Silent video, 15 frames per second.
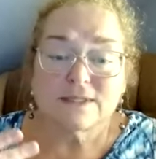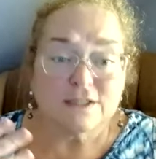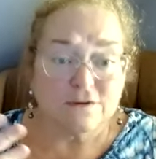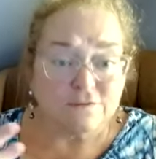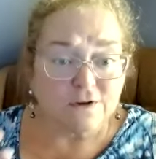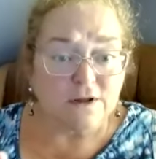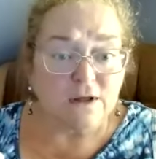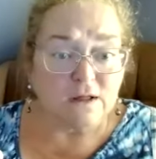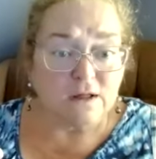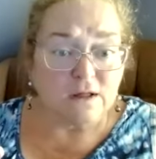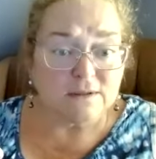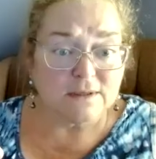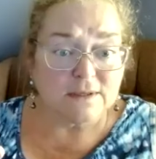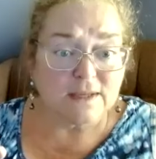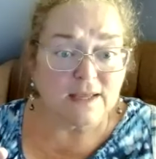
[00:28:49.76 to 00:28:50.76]
difficult
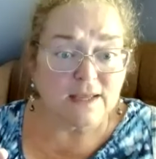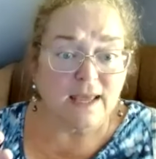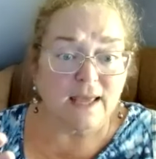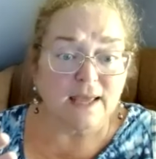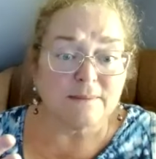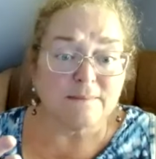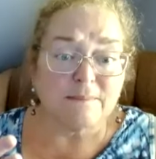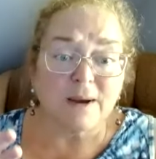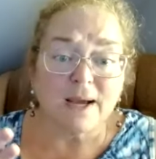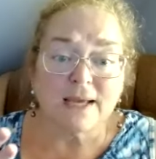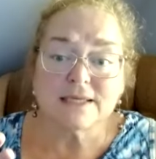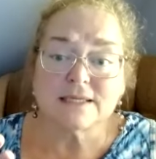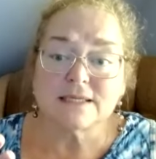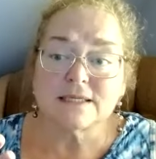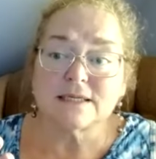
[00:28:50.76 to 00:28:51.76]
and
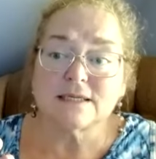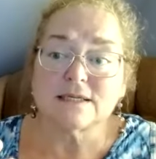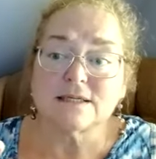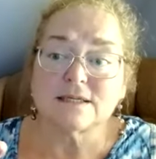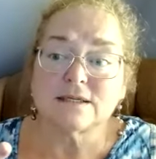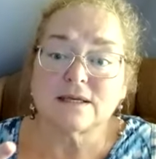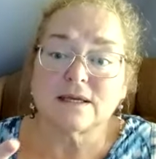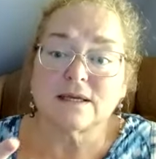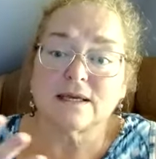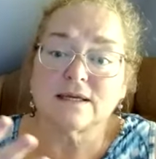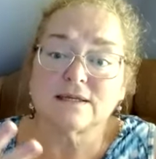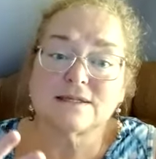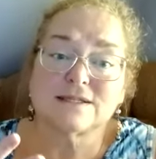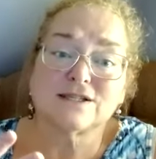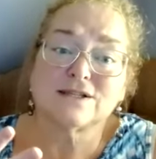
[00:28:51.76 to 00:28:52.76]
Pisces
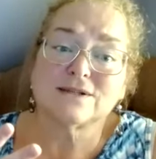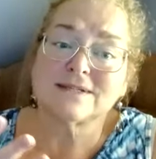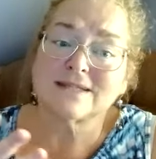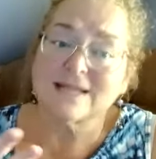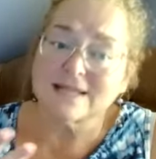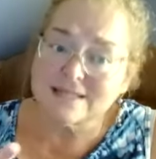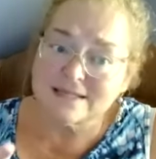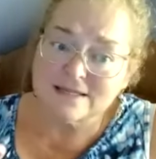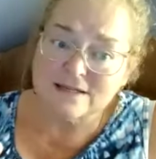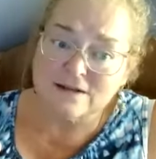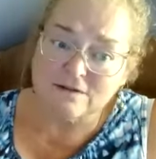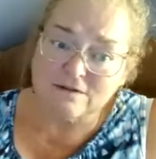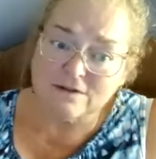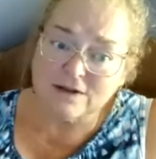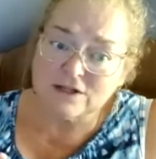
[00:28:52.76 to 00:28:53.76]
is
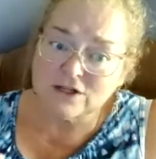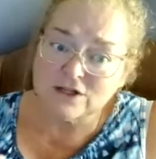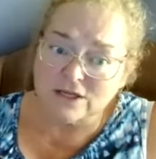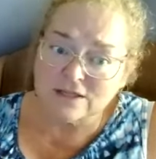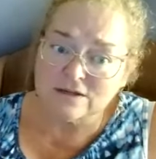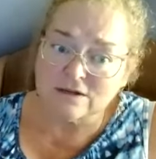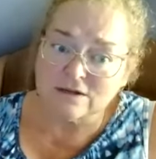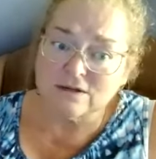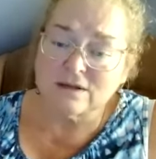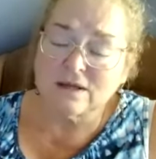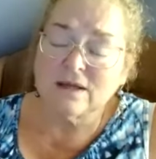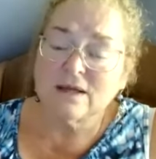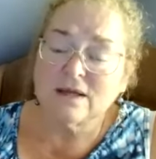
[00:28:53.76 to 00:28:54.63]
sensitive and gentle,